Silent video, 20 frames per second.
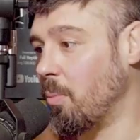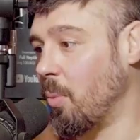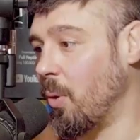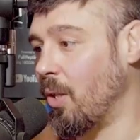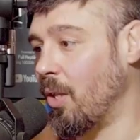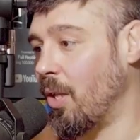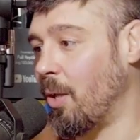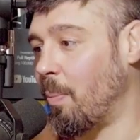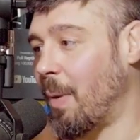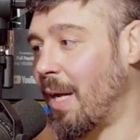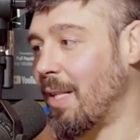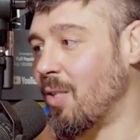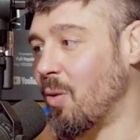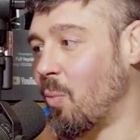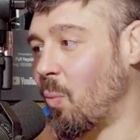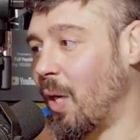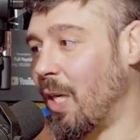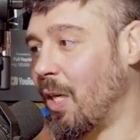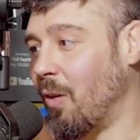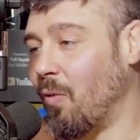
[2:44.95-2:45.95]
But the
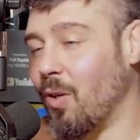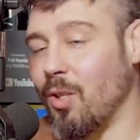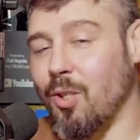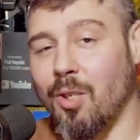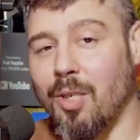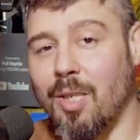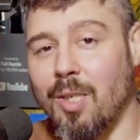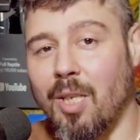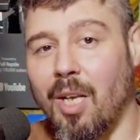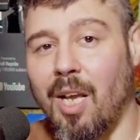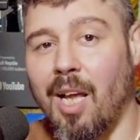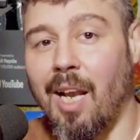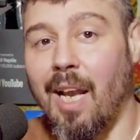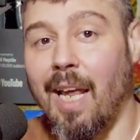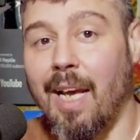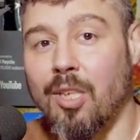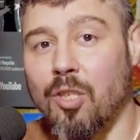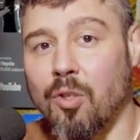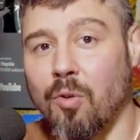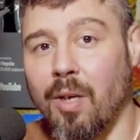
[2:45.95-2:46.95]
bantamweight division is
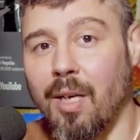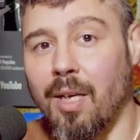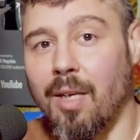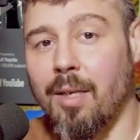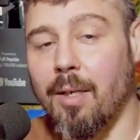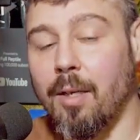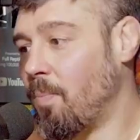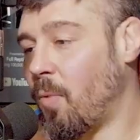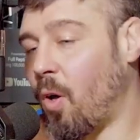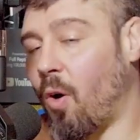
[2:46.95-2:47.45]
electric.